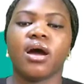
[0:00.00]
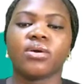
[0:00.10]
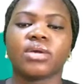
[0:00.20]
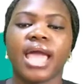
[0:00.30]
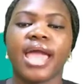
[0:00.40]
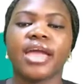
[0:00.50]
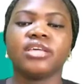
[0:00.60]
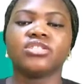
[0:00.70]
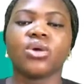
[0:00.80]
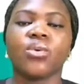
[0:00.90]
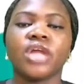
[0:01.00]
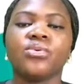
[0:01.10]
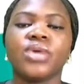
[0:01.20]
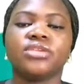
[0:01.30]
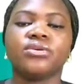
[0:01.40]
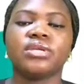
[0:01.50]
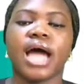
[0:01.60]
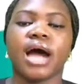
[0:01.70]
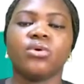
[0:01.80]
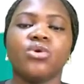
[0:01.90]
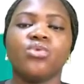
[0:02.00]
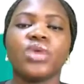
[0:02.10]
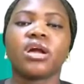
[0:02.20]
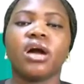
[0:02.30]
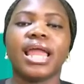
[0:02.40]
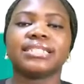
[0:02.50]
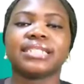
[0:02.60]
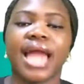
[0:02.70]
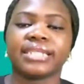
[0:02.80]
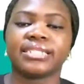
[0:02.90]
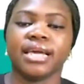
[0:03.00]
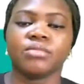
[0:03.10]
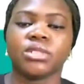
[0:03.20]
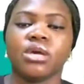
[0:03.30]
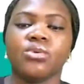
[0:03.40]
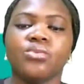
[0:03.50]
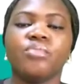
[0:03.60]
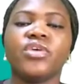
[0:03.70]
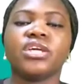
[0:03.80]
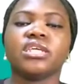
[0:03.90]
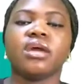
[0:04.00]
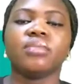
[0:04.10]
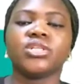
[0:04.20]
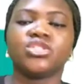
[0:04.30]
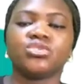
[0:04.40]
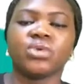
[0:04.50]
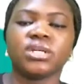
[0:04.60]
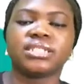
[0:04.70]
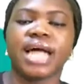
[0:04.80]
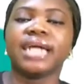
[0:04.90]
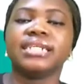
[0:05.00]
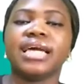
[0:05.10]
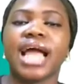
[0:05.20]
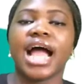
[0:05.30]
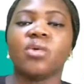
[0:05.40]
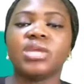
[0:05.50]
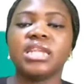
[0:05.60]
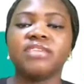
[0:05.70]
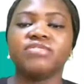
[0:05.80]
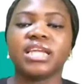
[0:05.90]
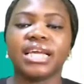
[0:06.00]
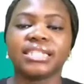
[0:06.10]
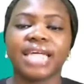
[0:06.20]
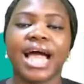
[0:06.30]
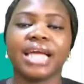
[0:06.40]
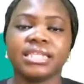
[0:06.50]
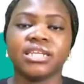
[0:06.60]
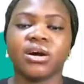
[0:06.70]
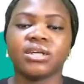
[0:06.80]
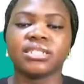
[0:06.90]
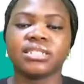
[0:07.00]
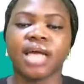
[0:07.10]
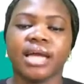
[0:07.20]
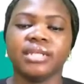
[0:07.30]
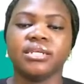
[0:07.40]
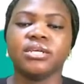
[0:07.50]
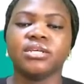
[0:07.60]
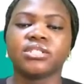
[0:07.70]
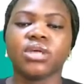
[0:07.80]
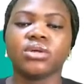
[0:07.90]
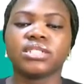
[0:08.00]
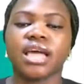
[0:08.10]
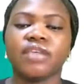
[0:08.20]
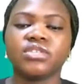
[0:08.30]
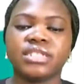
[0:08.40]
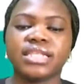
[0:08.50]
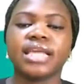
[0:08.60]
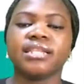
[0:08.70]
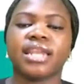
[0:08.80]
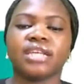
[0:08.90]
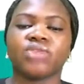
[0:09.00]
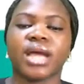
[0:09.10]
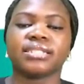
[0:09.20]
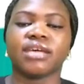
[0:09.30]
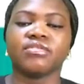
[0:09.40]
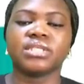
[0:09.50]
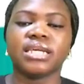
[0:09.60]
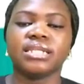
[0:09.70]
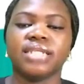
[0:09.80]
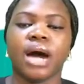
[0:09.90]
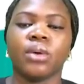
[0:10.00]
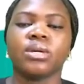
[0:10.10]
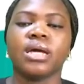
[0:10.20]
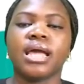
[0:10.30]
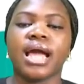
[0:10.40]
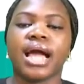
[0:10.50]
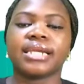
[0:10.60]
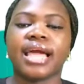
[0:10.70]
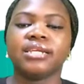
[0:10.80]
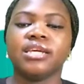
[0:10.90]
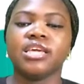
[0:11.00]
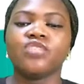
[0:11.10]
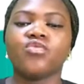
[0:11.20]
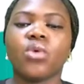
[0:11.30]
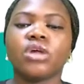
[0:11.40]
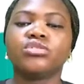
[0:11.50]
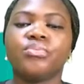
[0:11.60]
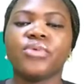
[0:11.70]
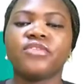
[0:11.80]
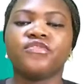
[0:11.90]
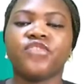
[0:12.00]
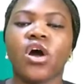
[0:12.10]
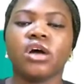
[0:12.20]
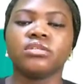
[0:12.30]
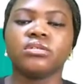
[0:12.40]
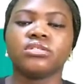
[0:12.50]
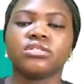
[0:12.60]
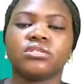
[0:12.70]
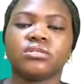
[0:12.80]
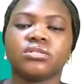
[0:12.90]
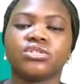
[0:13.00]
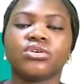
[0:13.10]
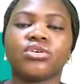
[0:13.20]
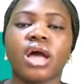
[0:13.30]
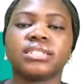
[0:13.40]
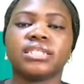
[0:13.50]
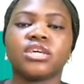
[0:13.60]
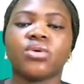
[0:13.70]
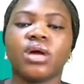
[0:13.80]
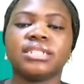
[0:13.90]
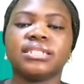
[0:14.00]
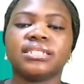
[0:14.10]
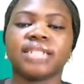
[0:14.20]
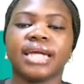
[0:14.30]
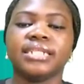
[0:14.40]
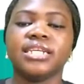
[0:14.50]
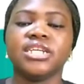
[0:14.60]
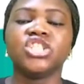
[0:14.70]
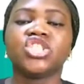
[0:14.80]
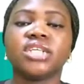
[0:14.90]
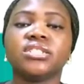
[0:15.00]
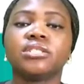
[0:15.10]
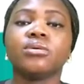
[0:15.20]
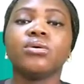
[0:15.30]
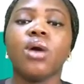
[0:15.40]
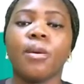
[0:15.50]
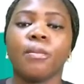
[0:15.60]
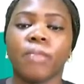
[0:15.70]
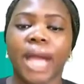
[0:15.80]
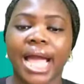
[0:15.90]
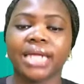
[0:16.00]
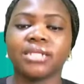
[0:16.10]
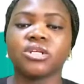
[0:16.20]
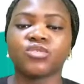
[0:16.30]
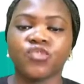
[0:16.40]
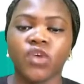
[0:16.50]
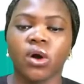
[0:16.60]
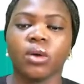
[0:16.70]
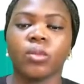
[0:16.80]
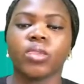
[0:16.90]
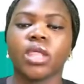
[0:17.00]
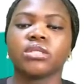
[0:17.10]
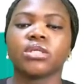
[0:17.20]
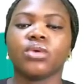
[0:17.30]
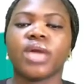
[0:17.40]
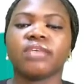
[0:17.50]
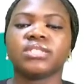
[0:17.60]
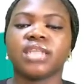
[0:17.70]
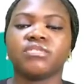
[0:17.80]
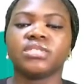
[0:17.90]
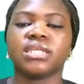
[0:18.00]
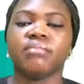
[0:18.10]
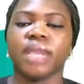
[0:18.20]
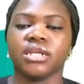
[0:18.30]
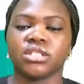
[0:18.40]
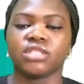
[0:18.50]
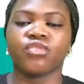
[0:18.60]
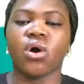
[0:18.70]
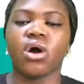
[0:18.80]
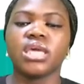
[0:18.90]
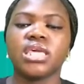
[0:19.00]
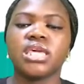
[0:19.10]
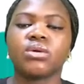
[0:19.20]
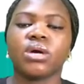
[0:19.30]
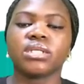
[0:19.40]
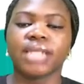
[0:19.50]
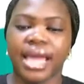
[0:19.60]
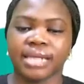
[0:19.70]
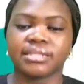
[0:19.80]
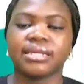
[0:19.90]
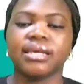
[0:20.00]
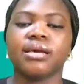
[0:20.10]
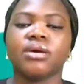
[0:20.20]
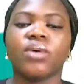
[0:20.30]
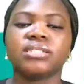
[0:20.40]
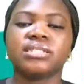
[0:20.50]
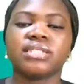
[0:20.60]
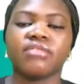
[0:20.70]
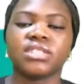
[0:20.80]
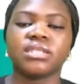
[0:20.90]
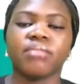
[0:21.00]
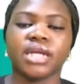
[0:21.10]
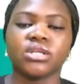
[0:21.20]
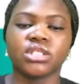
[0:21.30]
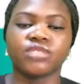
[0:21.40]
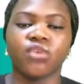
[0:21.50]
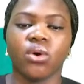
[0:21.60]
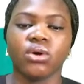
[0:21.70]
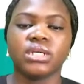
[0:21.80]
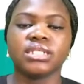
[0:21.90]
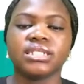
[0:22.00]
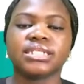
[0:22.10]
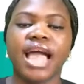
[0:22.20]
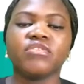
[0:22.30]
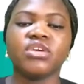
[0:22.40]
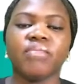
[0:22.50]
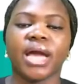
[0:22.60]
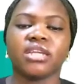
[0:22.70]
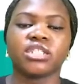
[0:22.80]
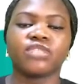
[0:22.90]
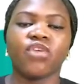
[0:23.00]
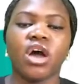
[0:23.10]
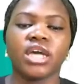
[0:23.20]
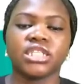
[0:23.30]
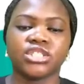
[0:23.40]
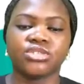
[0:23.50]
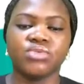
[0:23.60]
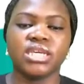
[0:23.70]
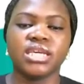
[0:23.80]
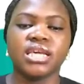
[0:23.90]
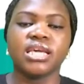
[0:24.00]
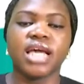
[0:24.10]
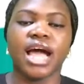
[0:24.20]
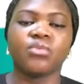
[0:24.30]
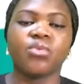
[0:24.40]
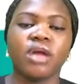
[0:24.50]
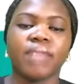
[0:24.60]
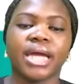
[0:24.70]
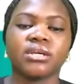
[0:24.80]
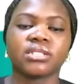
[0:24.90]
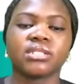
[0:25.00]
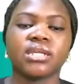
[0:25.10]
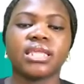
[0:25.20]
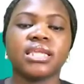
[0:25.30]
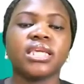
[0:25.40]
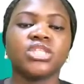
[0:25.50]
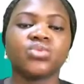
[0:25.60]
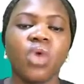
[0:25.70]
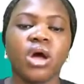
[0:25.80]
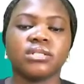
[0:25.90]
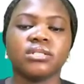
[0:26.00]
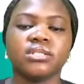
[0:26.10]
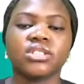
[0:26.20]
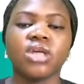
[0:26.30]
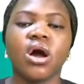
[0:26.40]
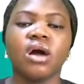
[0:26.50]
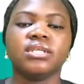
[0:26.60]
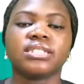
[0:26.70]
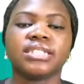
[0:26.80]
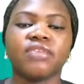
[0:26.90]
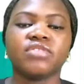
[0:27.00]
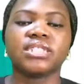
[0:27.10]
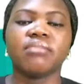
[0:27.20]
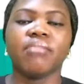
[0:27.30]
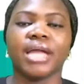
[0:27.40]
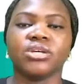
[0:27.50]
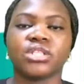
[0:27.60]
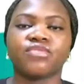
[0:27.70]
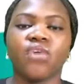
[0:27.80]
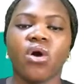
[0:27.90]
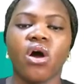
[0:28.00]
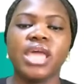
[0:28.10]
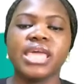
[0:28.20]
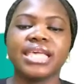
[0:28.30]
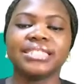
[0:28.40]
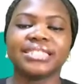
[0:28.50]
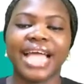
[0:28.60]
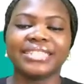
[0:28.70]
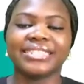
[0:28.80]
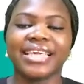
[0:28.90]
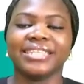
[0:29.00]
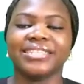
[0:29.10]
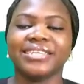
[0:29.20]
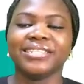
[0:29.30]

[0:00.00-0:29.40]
Okay, so what do now? We collect like terms. We bring the numbers to one side and we leave the letter in the other side. So 17, let's write 17 down. And then if you want to bring 4 to cross the equality sign, you change to minus 4. So we have 17 minus 4 equals X. What is 17 minus 4? 7 minus 4 is 3, and 1 minus nothing is 1. So 17 minus 4 is 13.